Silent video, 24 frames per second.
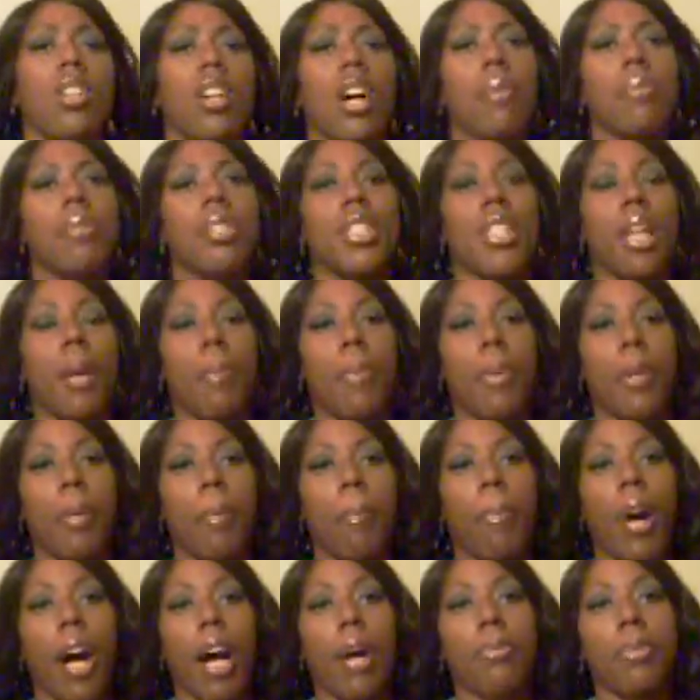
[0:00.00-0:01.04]
I'm stepping in
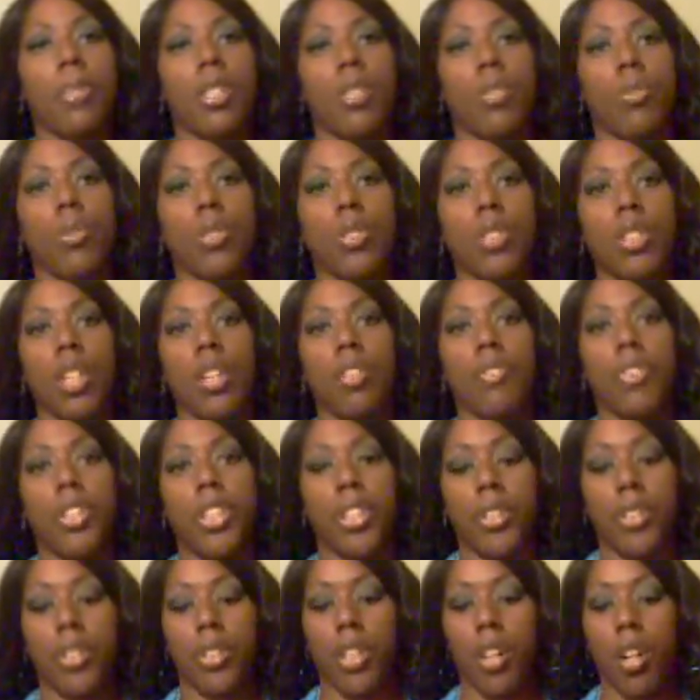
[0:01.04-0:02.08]
popsicle stuff
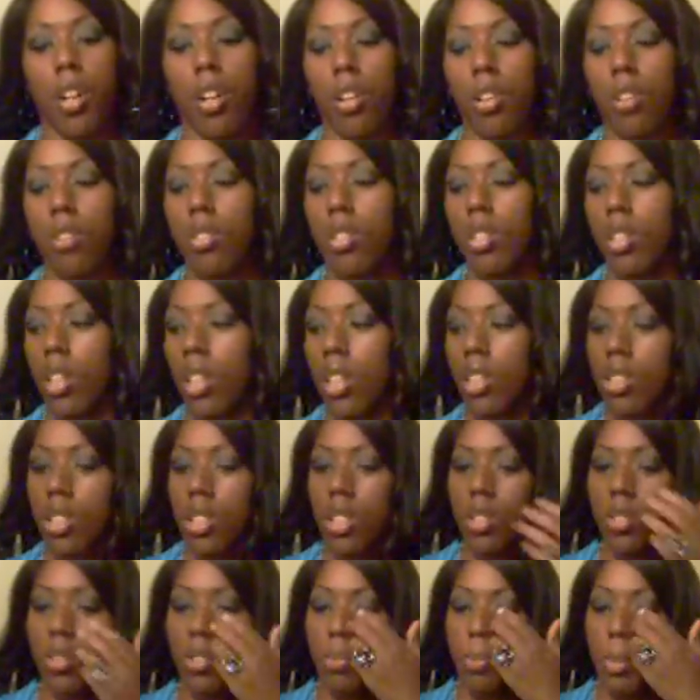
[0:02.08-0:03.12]
here, y'all.
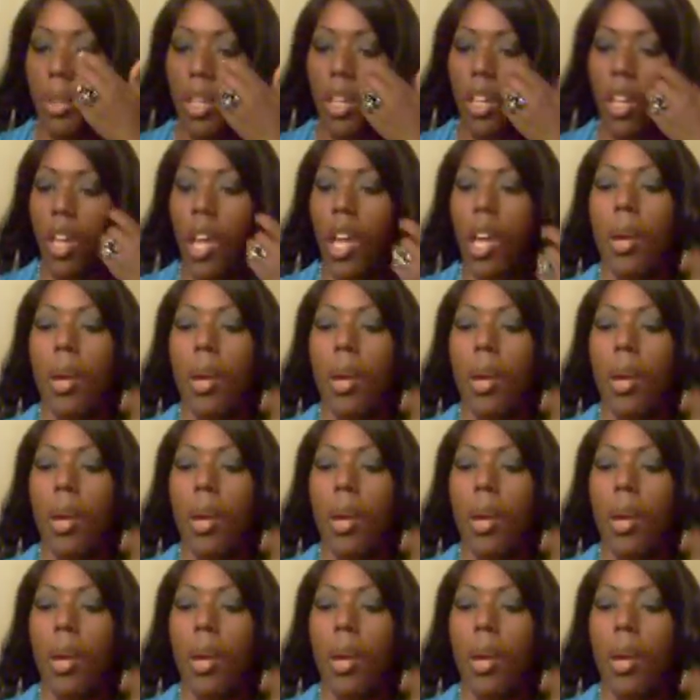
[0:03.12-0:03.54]
Excuse me.